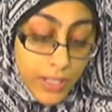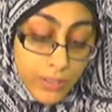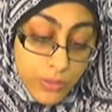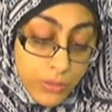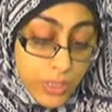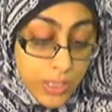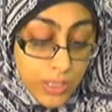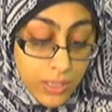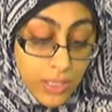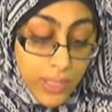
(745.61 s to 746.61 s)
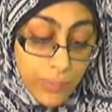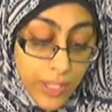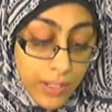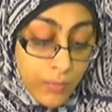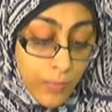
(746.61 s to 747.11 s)
So just keep
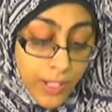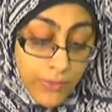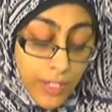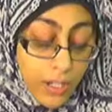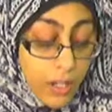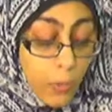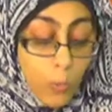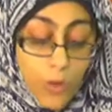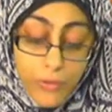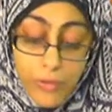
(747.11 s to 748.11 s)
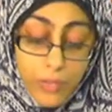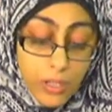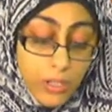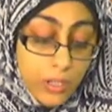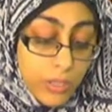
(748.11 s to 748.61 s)
that in mind, that whether
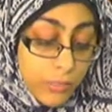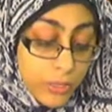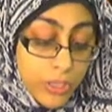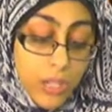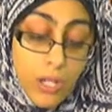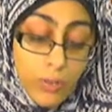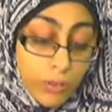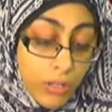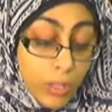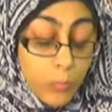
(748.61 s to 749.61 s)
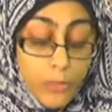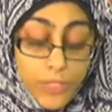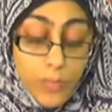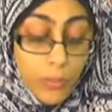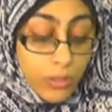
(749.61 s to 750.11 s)
they're Shia or not,
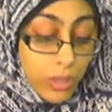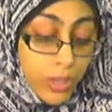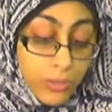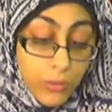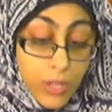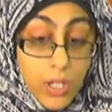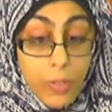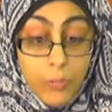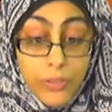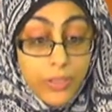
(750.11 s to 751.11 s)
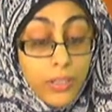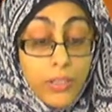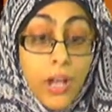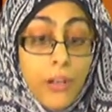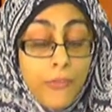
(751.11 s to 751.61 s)
Muslim or not, Muslim,
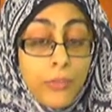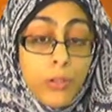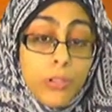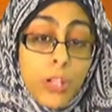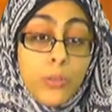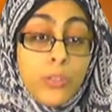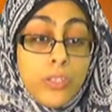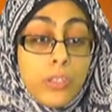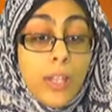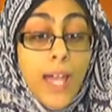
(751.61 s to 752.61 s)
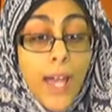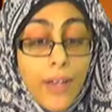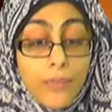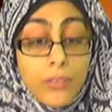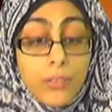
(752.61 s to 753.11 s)
kafir or not, you still
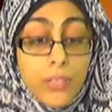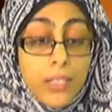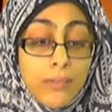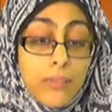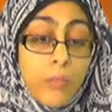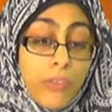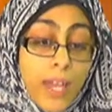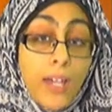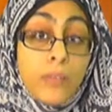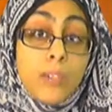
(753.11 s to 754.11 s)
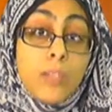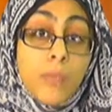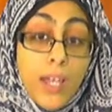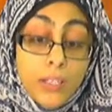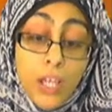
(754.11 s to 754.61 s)
have to give them that
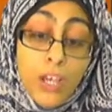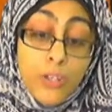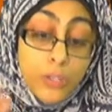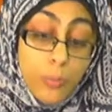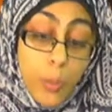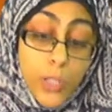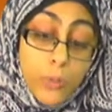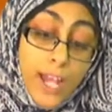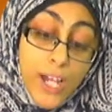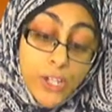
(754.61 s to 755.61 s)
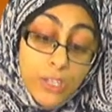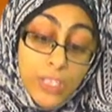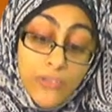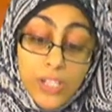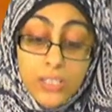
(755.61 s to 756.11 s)
respect, to the point where actually
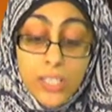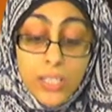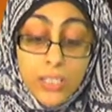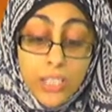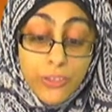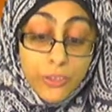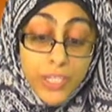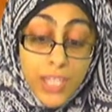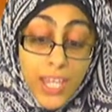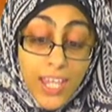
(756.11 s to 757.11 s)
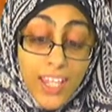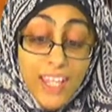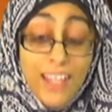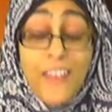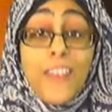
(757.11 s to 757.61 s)
even in this hadith they're saying
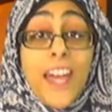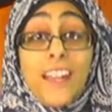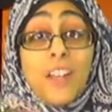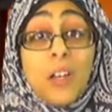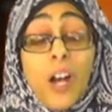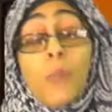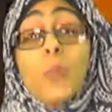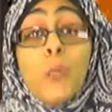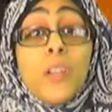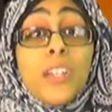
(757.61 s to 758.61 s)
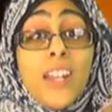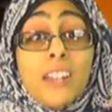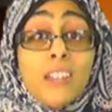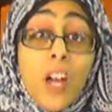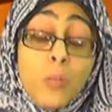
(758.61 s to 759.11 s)
that a mu'min and a
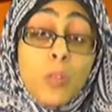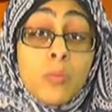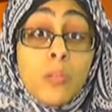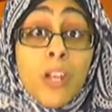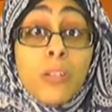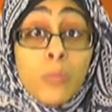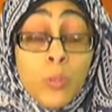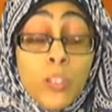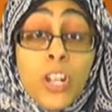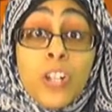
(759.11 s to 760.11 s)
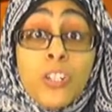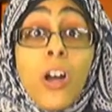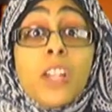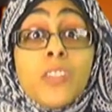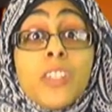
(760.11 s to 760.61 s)
non-mu'min are
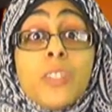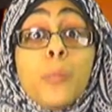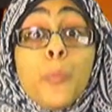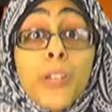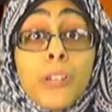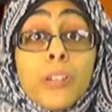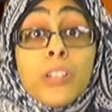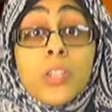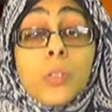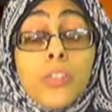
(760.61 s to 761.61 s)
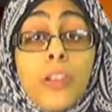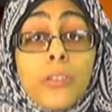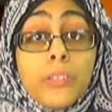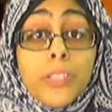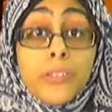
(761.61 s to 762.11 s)
not even superior to each other
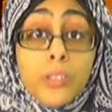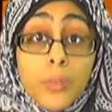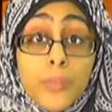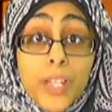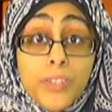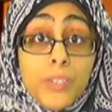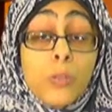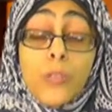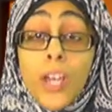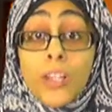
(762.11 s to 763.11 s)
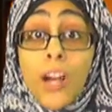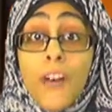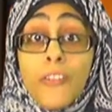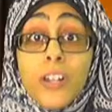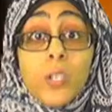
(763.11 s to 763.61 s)
in these circumstances. So if you had a
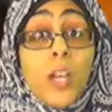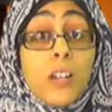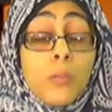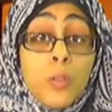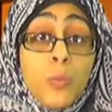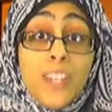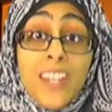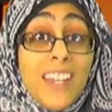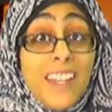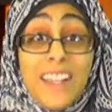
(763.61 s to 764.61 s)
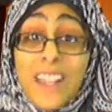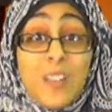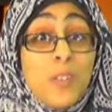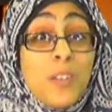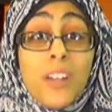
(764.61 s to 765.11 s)
kafir and you had a mu'min,
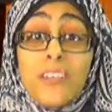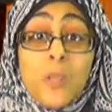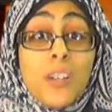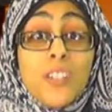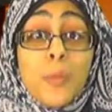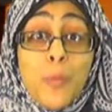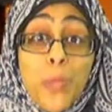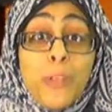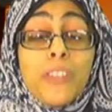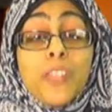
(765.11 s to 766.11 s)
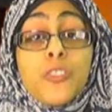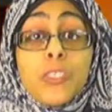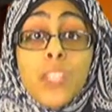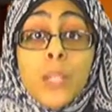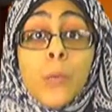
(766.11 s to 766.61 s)
none of them are superior, they're just
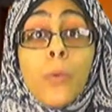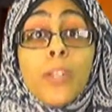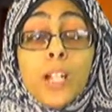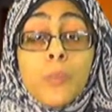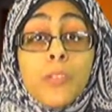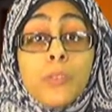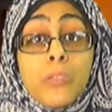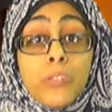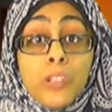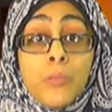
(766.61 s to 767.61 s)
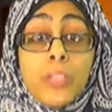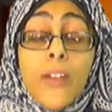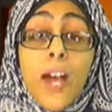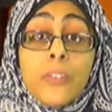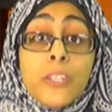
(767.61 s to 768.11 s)
equal when it comes to terms of
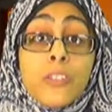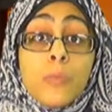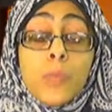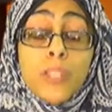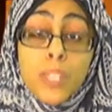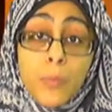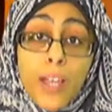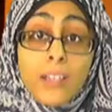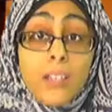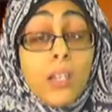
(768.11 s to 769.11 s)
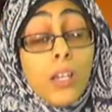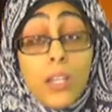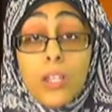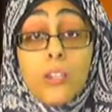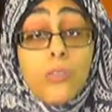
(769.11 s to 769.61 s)
how they should be respected.
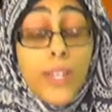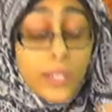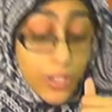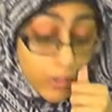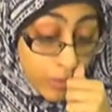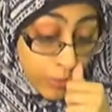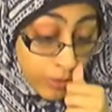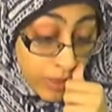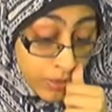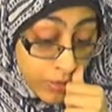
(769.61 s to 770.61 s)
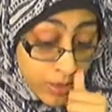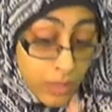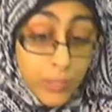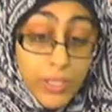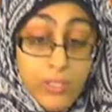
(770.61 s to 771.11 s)
So that's actually pretty interesting,
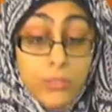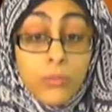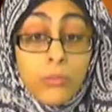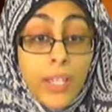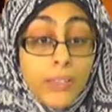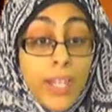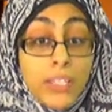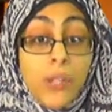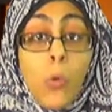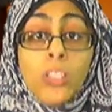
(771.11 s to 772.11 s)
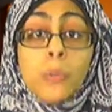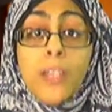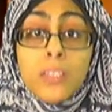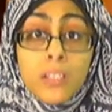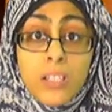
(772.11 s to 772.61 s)
because that's the only
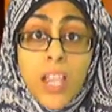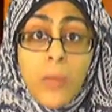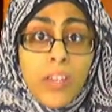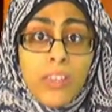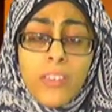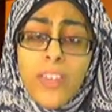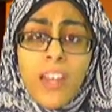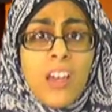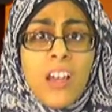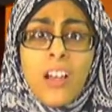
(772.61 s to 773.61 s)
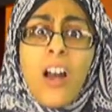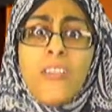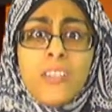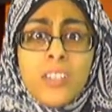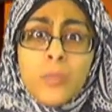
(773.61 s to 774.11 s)
place in Islam, I think, that
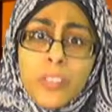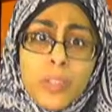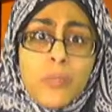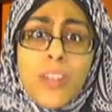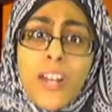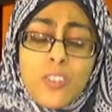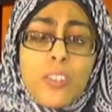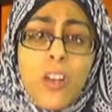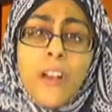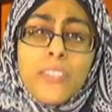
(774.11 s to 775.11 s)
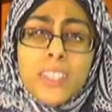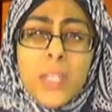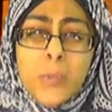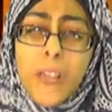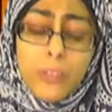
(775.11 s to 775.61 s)
kafirs and Muslims are actually on the
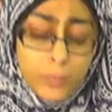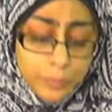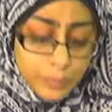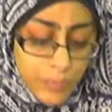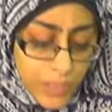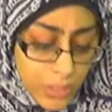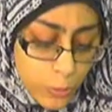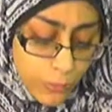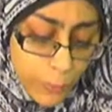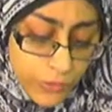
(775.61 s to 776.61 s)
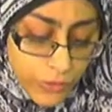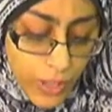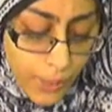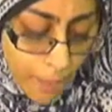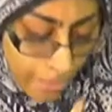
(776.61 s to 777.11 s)
same level. So food for thought.